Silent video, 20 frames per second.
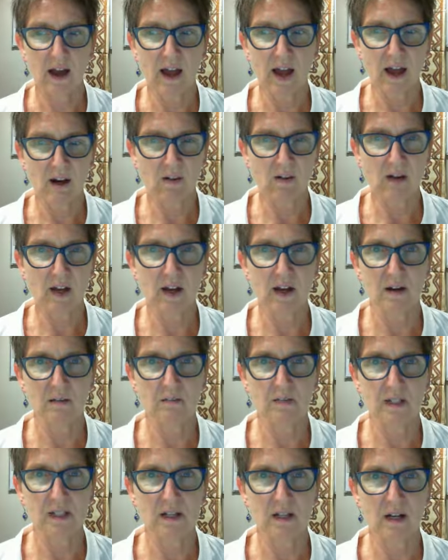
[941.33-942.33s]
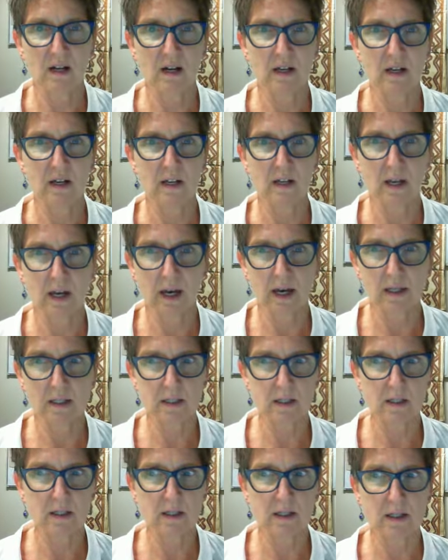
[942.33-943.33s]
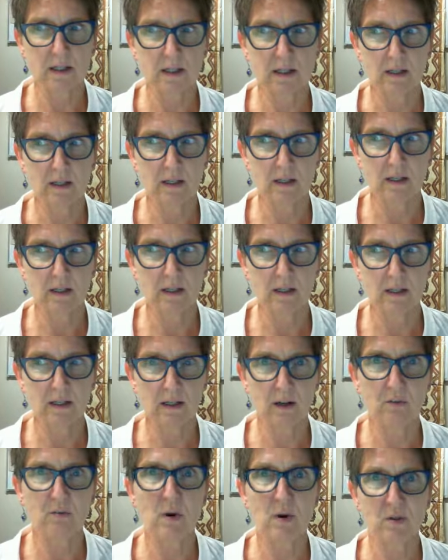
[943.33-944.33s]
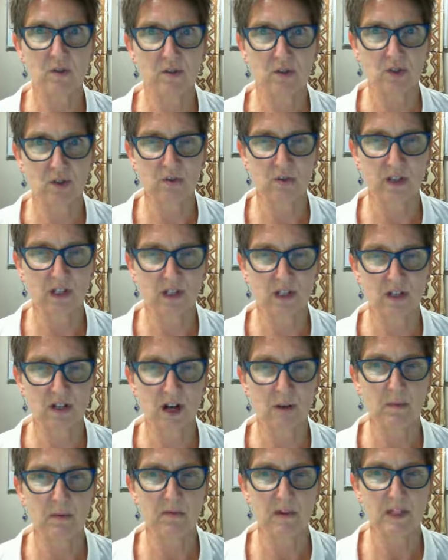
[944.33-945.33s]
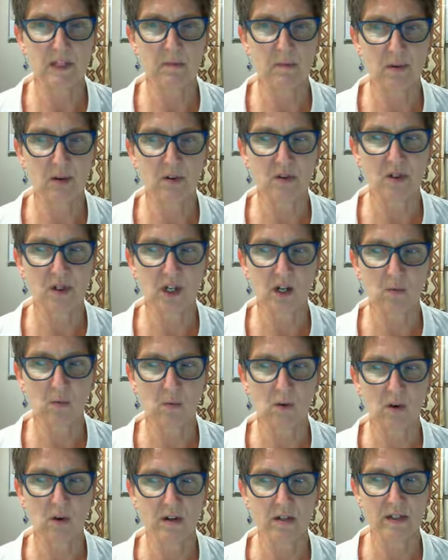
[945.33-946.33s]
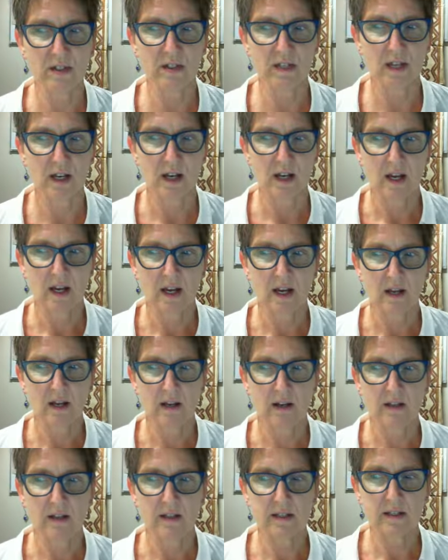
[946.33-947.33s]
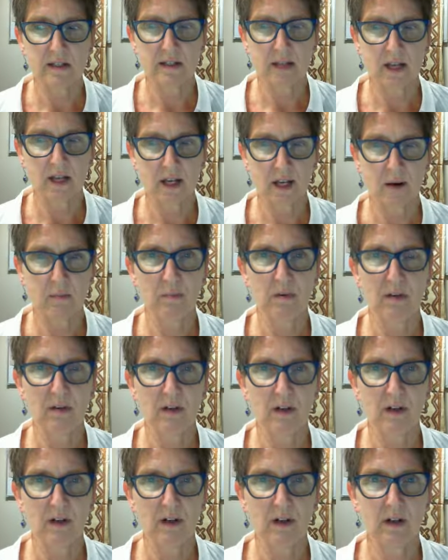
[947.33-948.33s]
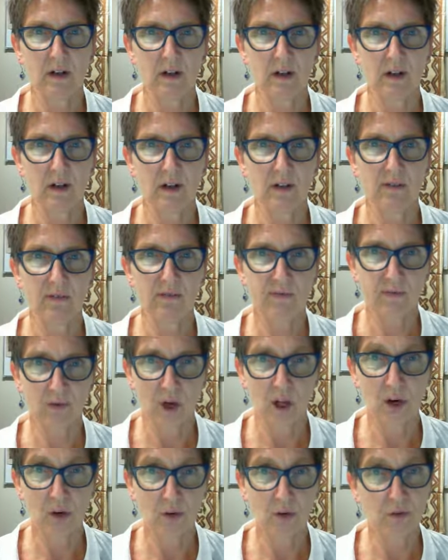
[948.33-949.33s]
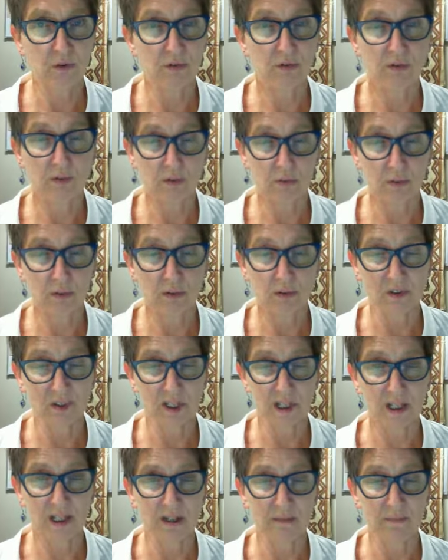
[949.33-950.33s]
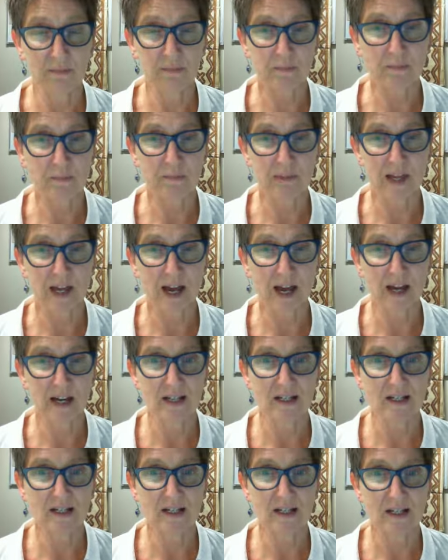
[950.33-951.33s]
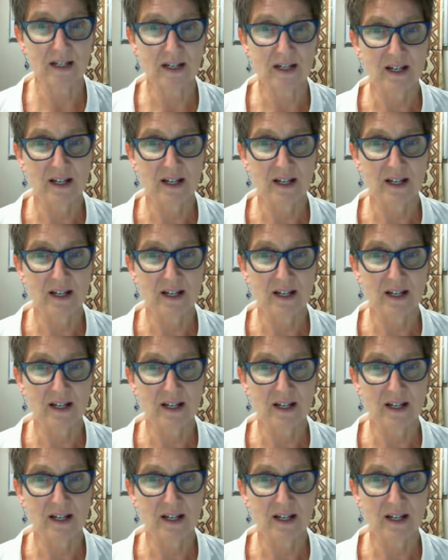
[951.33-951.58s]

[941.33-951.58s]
outcomes that arose during the time of this project was setting up a local football team. And